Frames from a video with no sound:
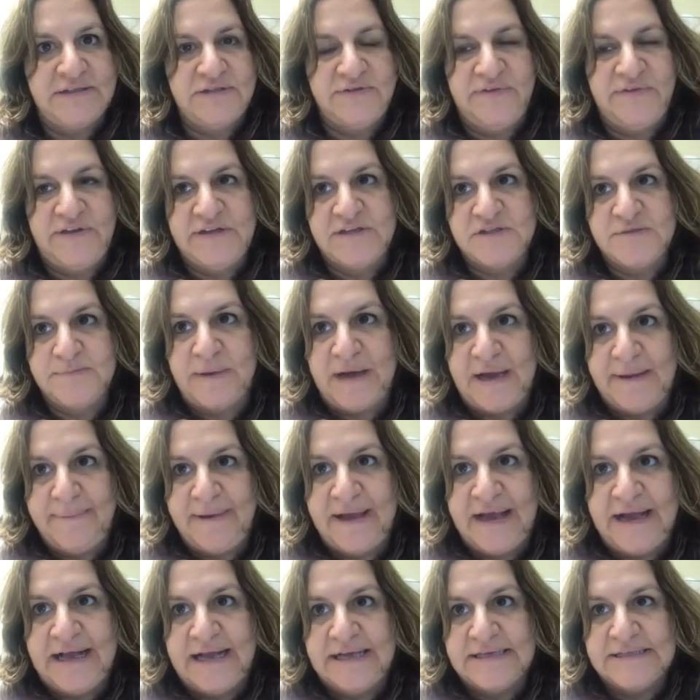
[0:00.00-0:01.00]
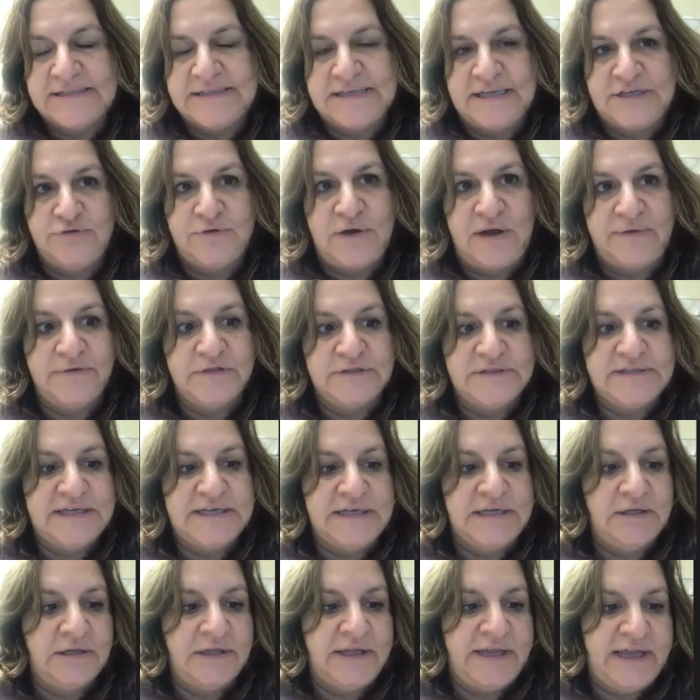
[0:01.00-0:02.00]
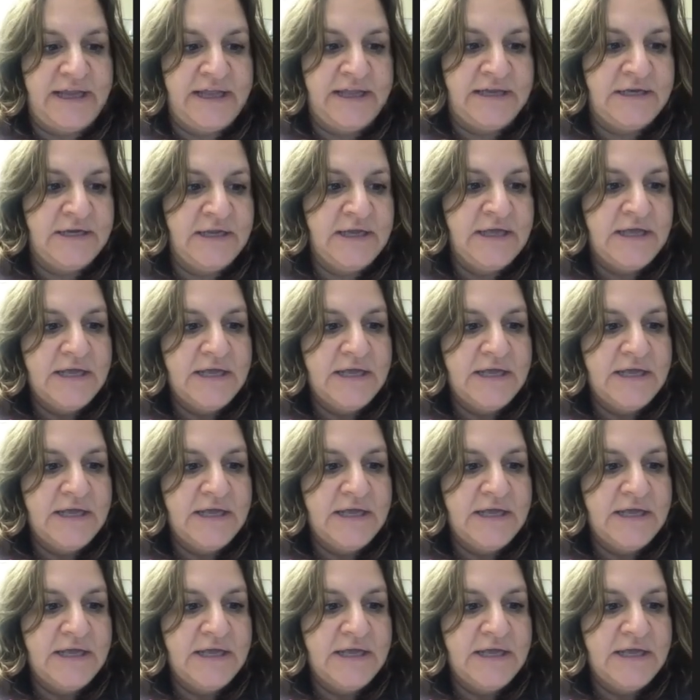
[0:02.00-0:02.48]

to venous bypass. I traveled to Italy and